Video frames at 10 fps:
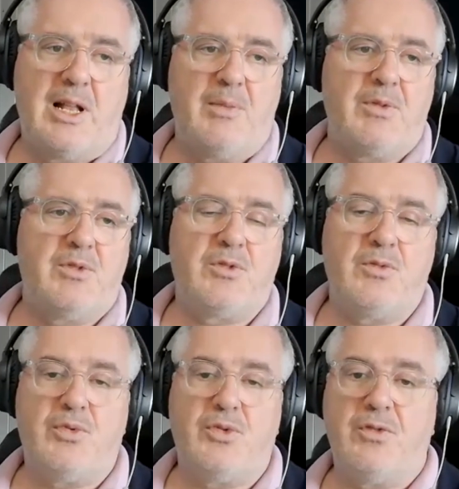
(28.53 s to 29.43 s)
trying to help them
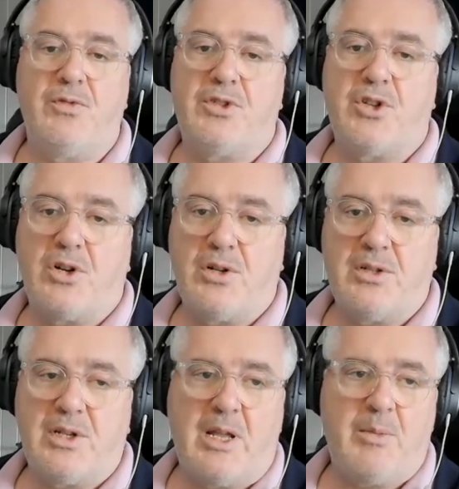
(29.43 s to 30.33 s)
to improve
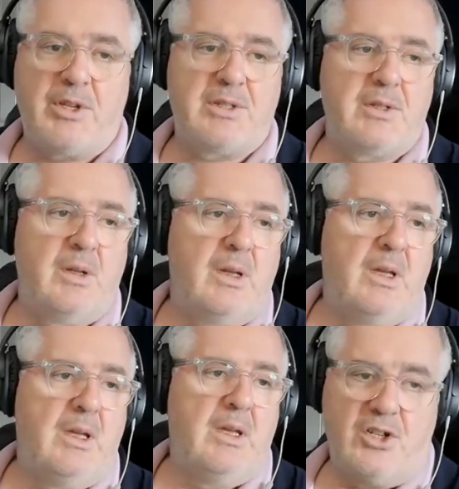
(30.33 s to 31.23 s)
internal dynamics,
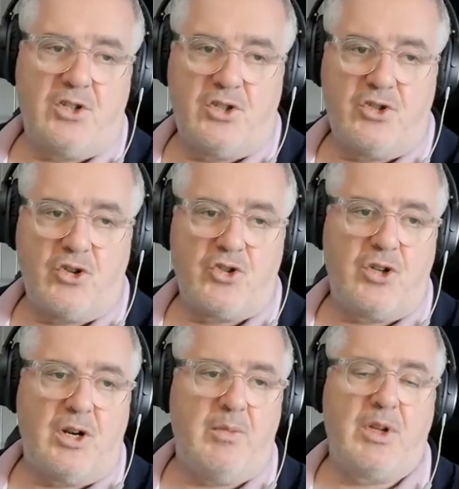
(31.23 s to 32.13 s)
organizational
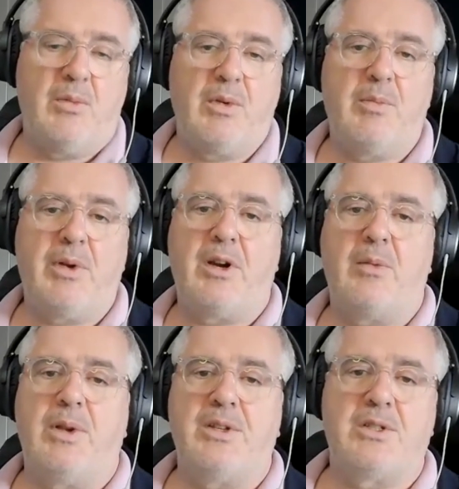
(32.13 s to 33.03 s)
structure, and becoming a
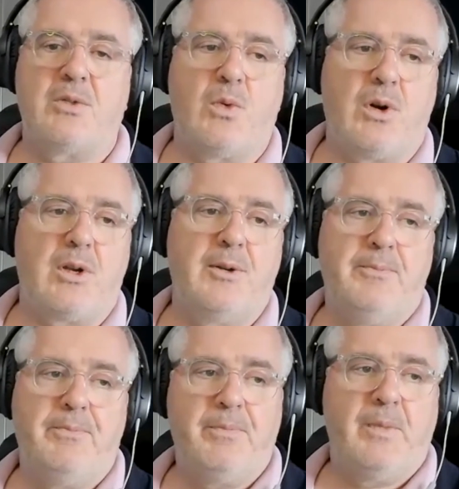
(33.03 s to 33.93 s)
better place to
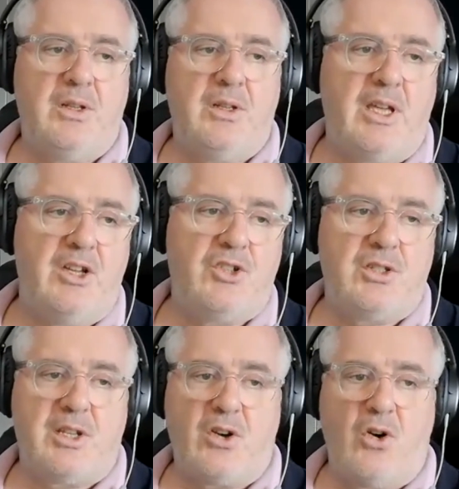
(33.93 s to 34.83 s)
work. Gene
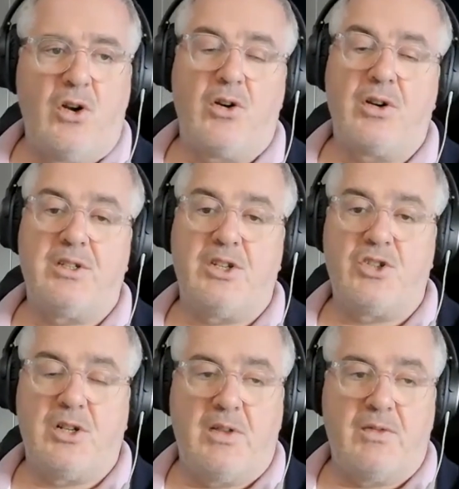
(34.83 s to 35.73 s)
engages at all
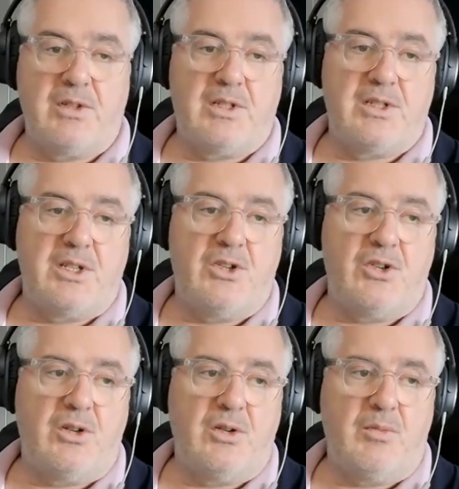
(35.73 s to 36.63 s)
organizational levels,
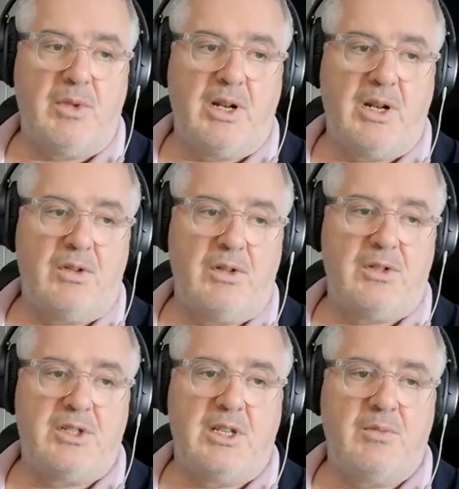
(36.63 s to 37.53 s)
senior,
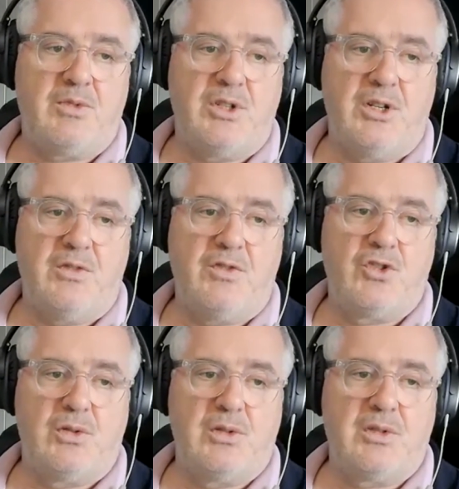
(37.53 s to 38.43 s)
mid-level teams and
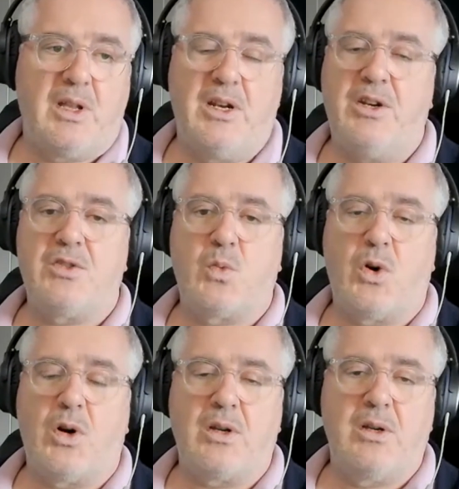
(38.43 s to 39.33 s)
individuals, and in
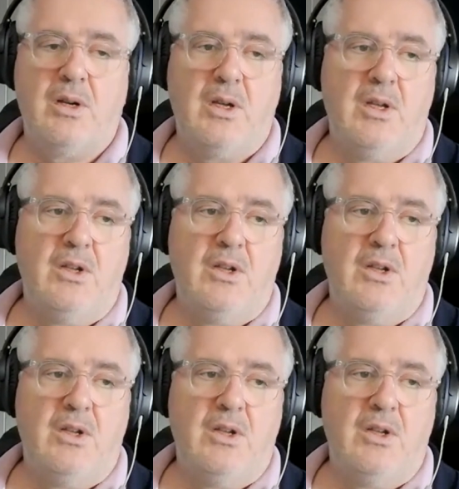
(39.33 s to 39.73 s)
his work,